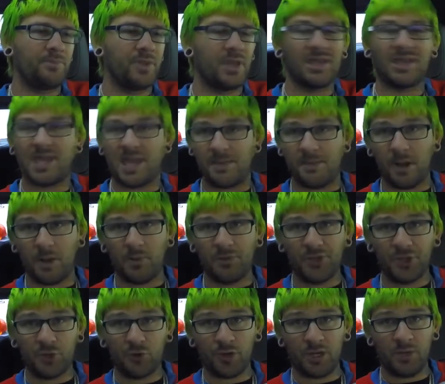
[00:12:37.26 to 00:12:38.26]
It came out with
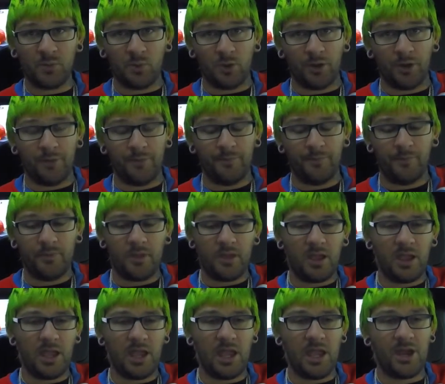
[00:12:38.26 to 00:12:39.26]
the green one.
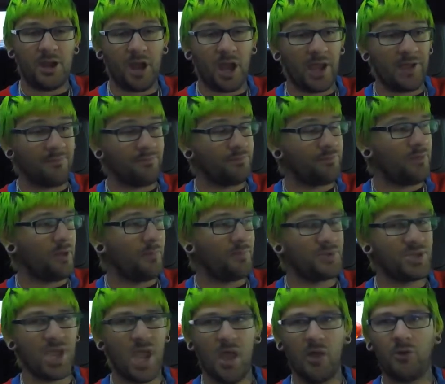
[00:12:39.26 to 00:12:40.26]
And I'm
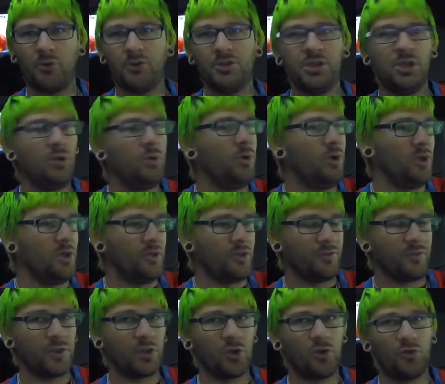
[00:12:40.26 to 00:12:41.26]
telling you,
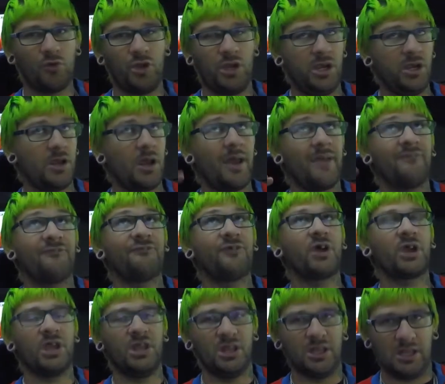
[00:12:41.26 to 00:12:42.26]
the green, I
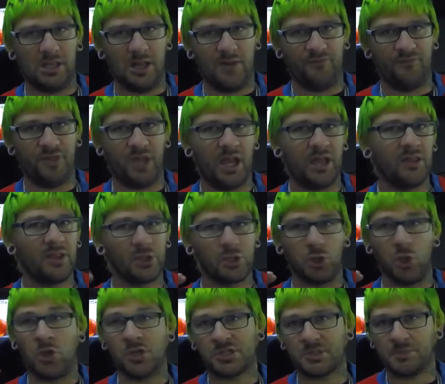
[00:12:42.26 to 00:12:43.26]
fucking loved it. I, like,
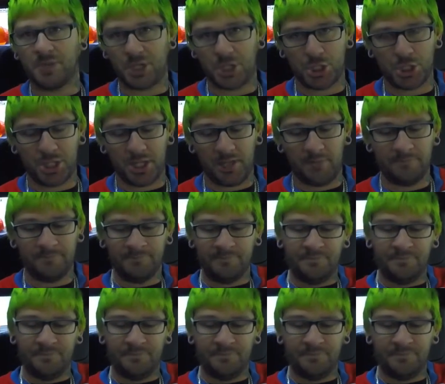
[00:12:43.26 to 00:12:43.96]
lost my shit.